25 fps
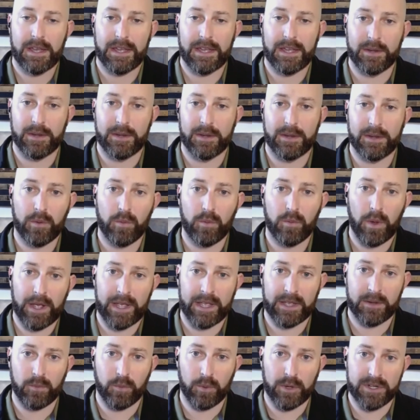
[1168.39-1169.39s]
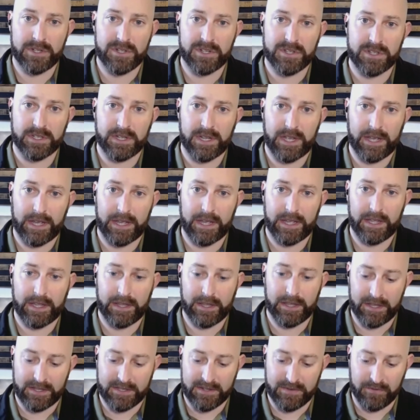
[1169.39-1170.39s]
And one way in which
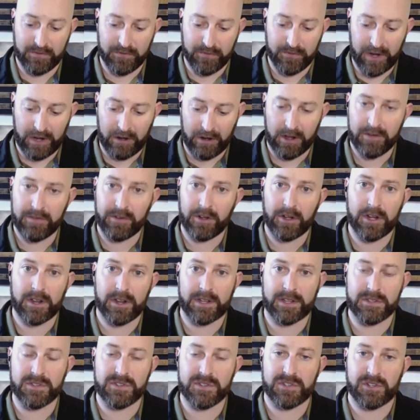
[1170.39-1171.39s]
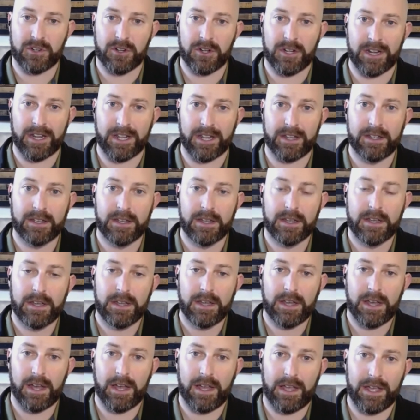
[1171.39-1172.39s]
it's very, very concerning
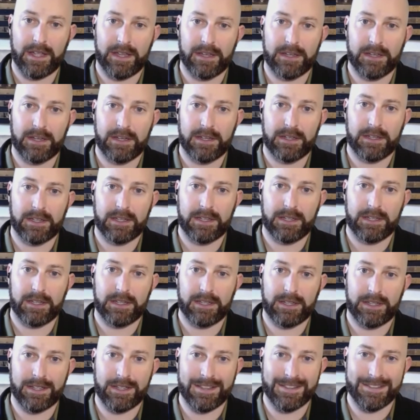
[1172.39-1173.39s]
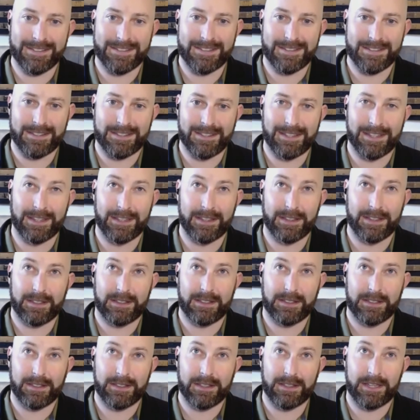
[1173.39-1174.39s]
is the
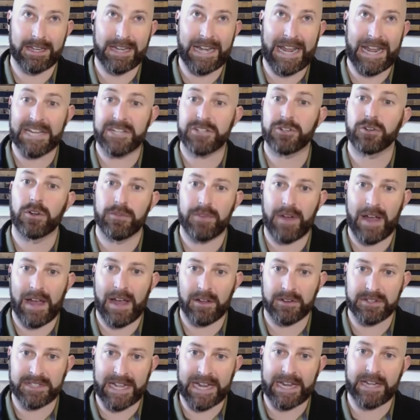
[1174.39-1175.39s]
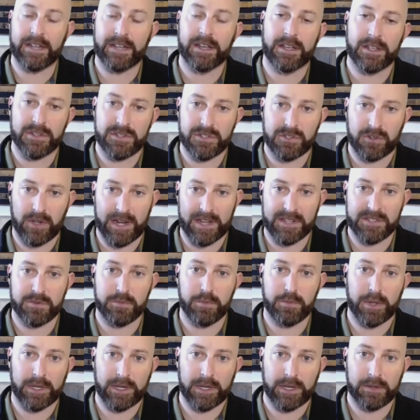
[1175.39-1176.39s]
nature of how data is
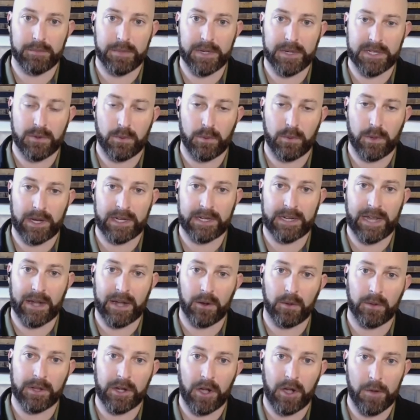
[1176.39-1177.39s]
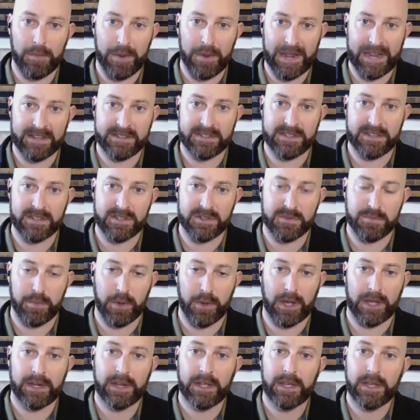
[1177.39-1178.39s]
transmitted between not only our bases,
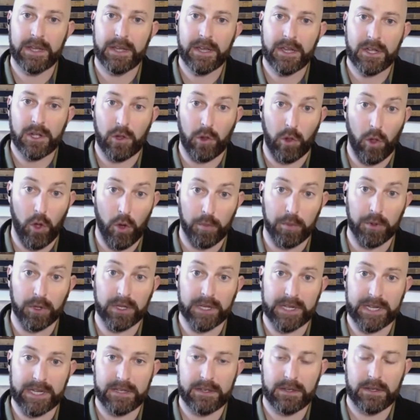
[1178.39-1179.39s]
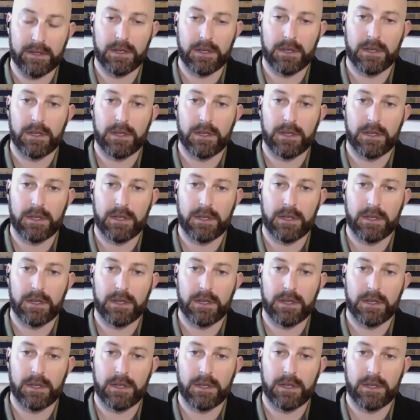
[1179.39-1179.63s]
but globally.